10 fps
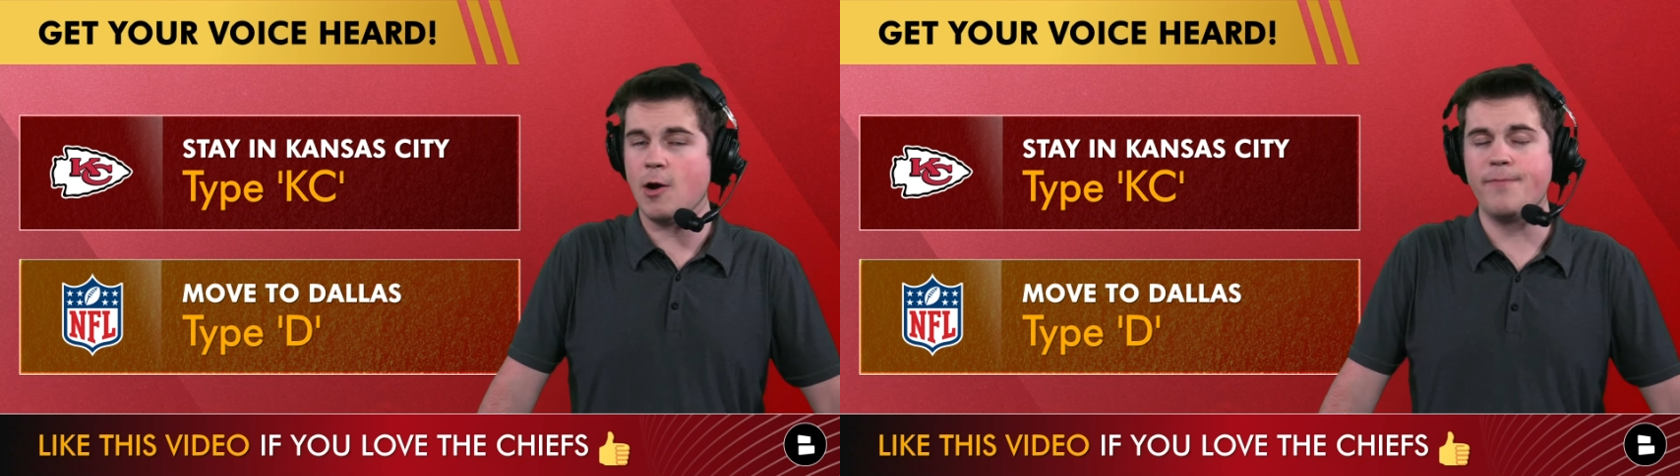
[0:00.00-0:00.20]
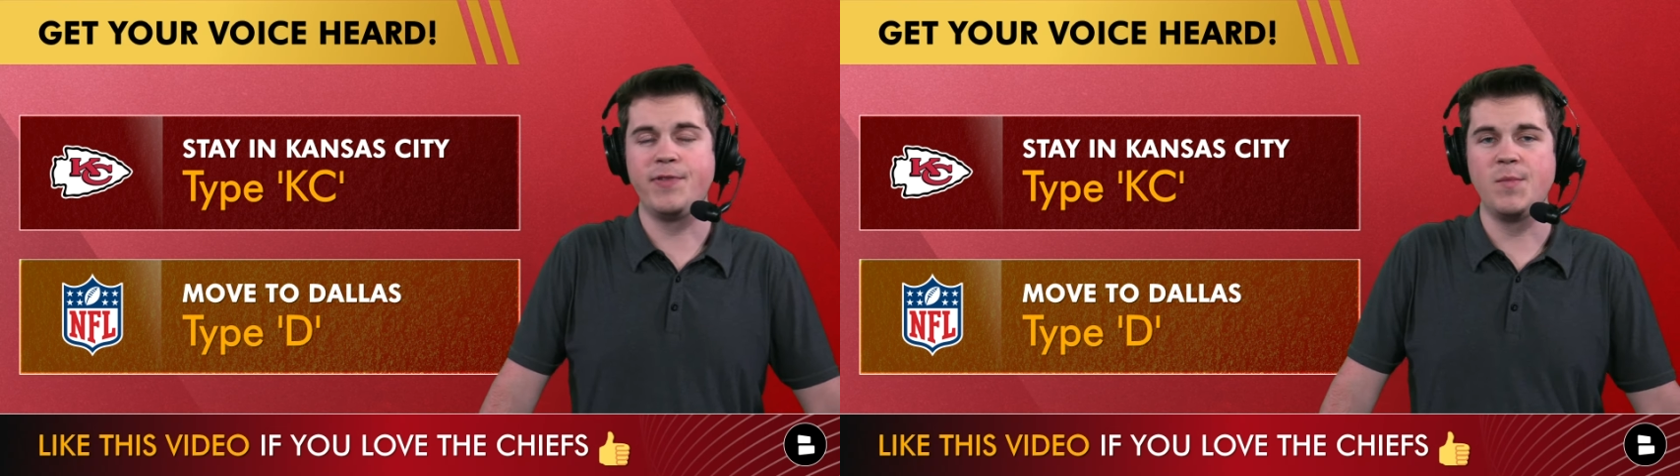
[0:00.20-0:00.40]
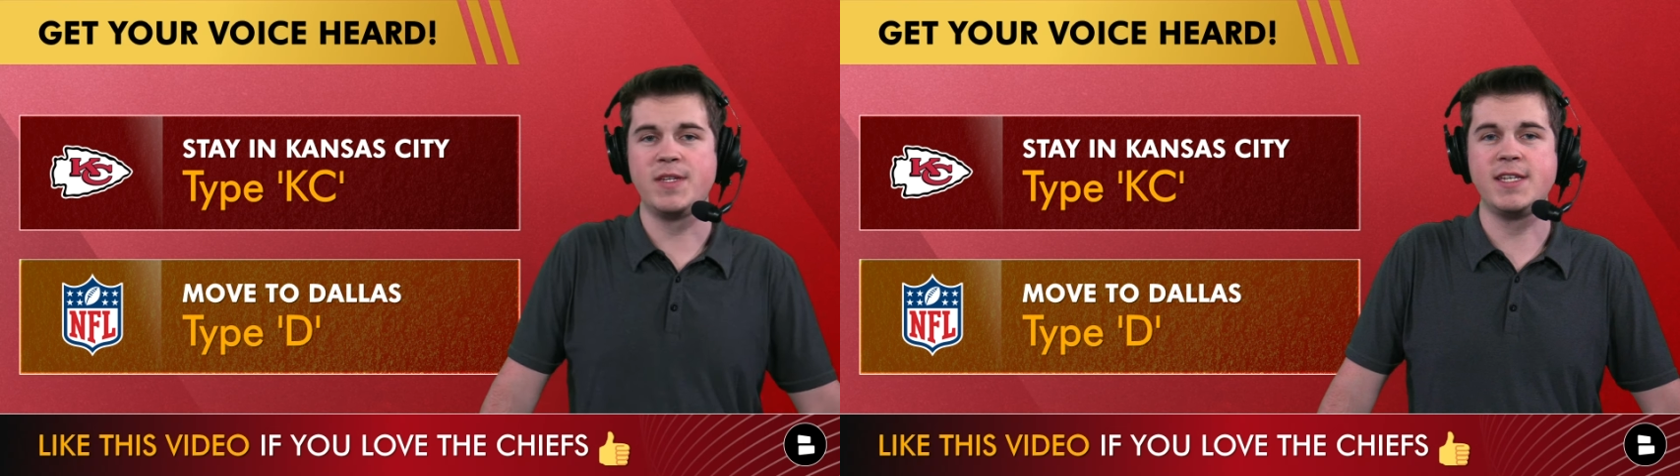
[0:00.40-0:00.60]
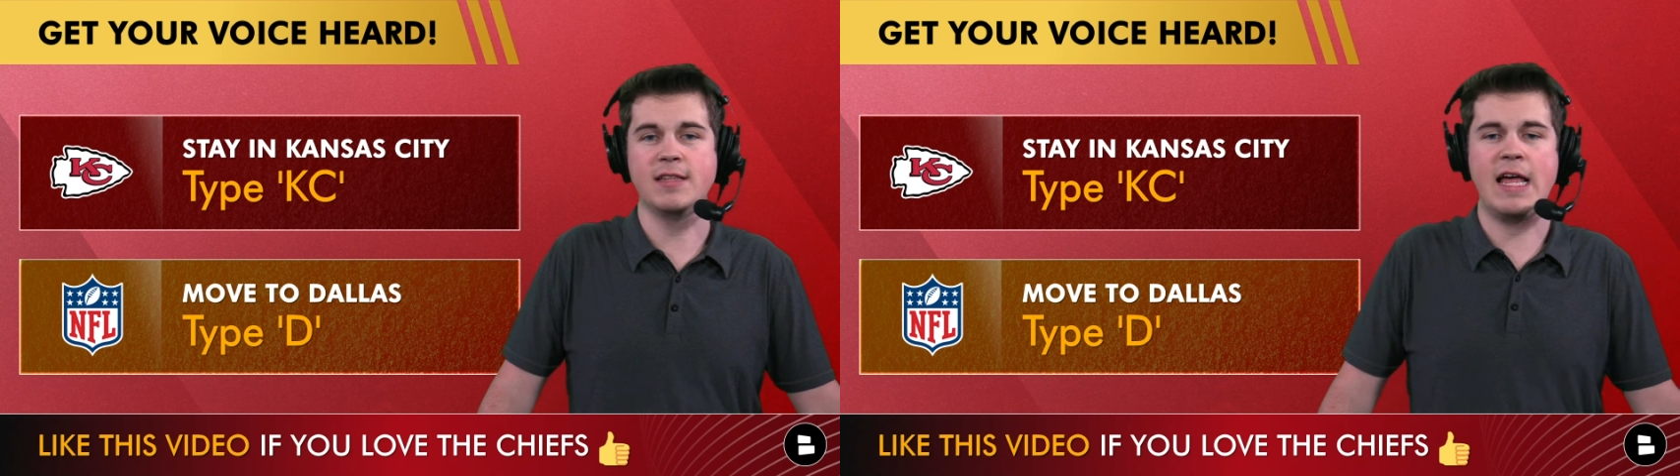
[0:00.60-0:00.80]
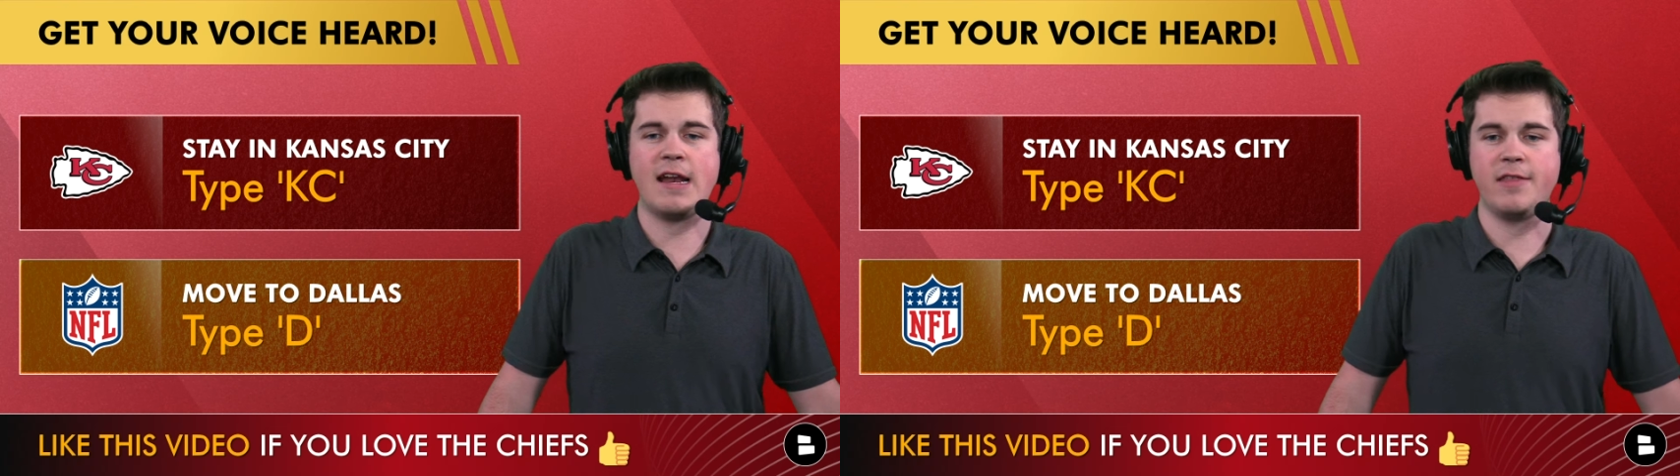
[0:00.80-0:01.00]
hopefully we see
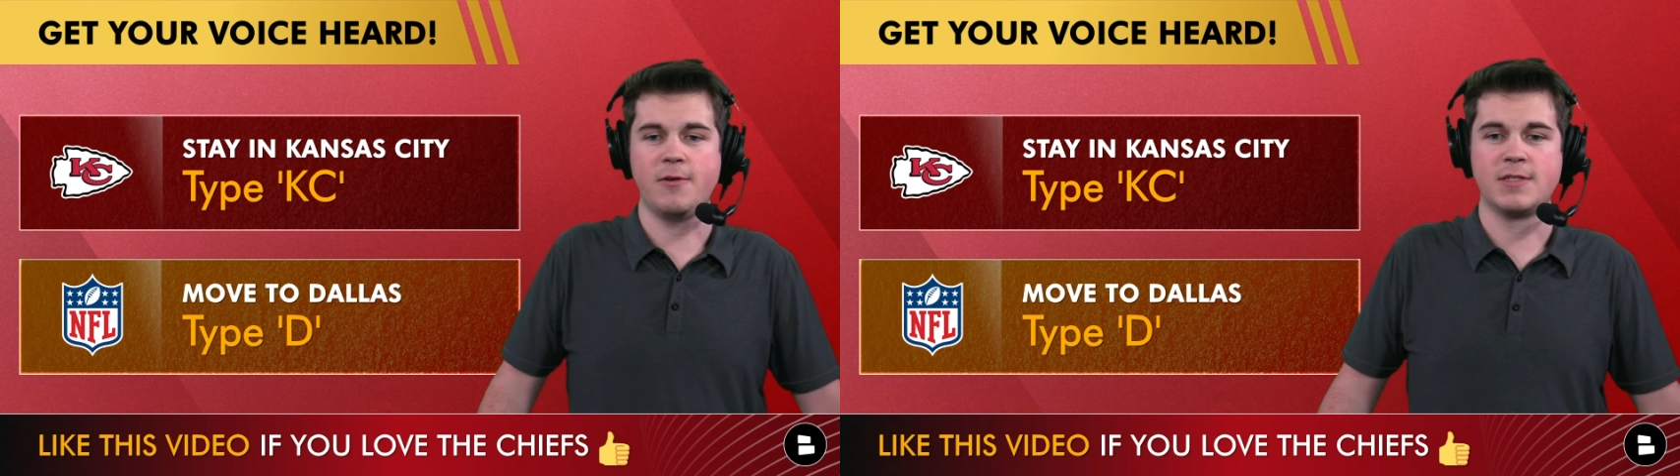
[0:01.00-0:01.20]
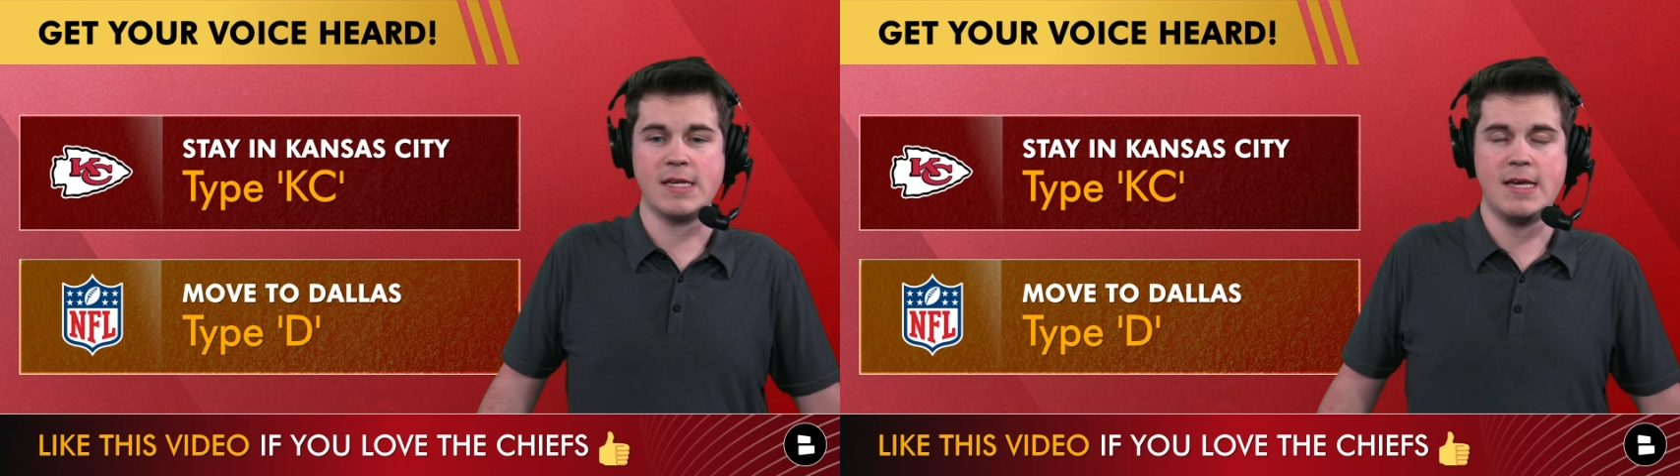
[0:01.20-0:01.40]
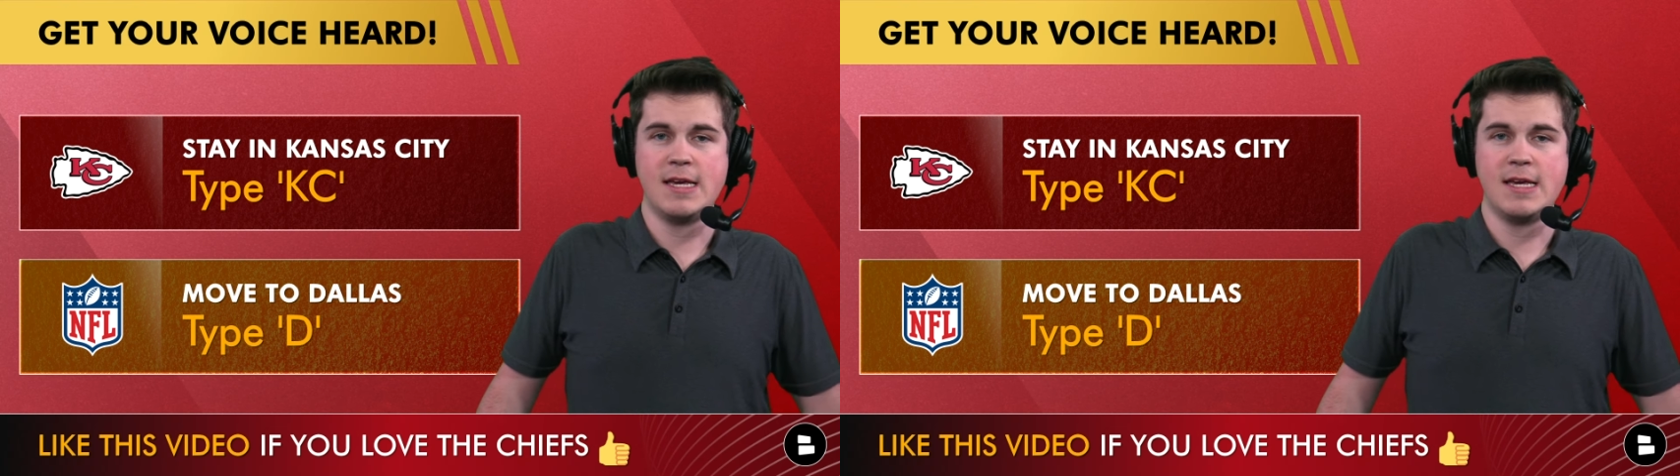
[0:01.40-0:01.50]
a lot of those.